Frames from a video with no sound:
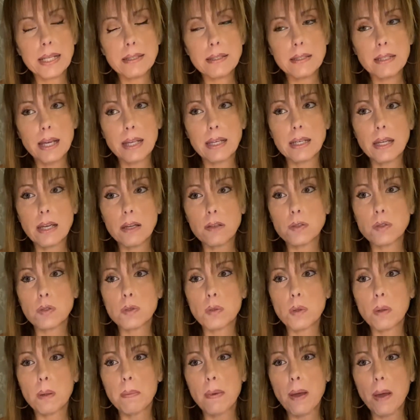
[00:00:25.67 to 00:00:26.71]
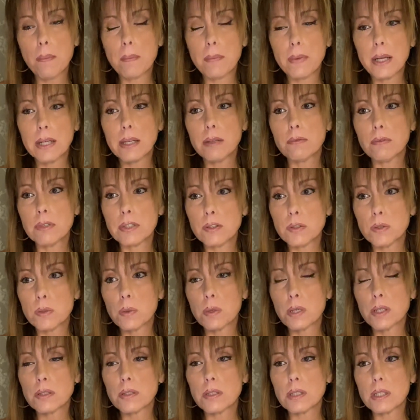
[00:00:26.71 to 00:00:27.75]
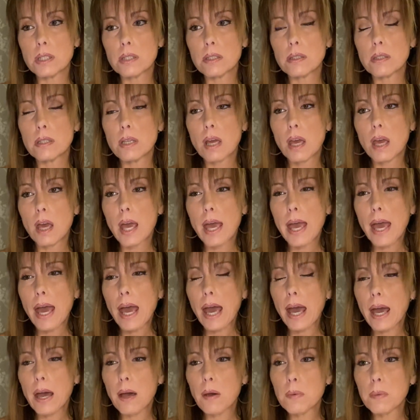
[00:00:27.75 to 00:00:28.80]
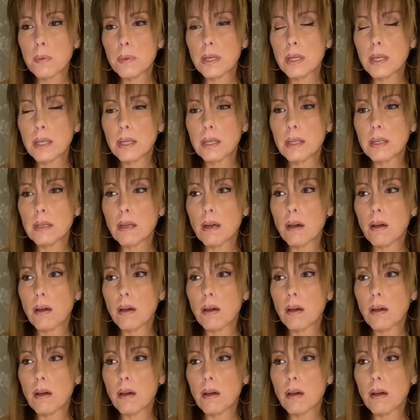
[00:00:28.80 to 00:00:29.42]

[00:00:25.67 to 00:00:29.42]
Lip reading: Second house is all about money, resources, how we